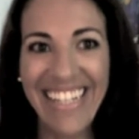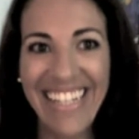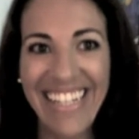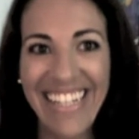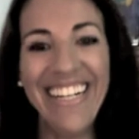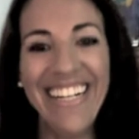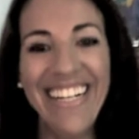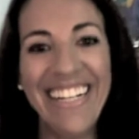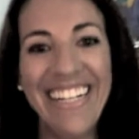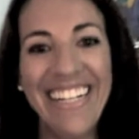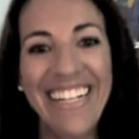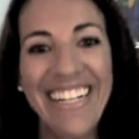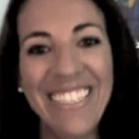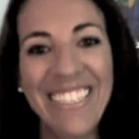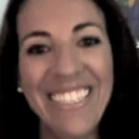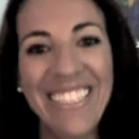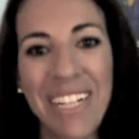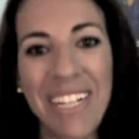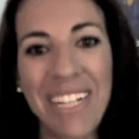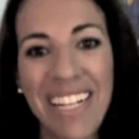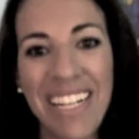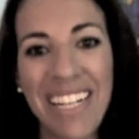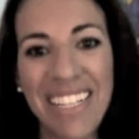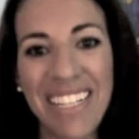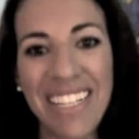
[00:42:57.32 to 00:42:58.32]
as when I
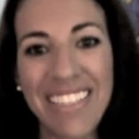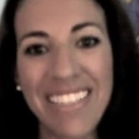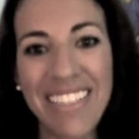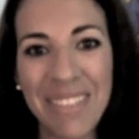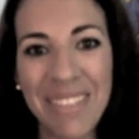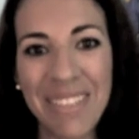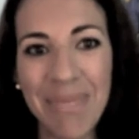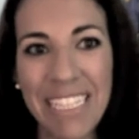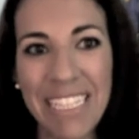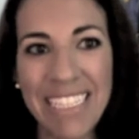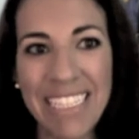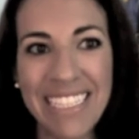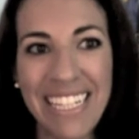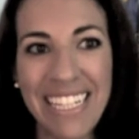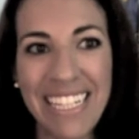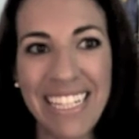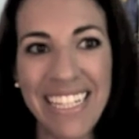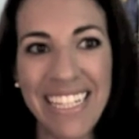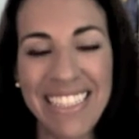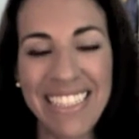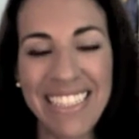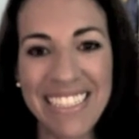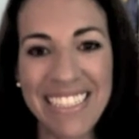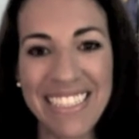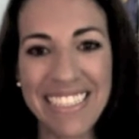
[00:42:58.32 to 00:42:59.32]
had done the
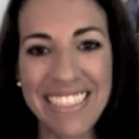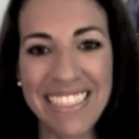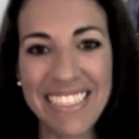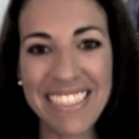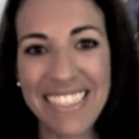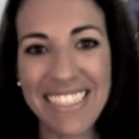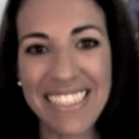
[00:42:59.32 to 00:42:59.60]
meditations.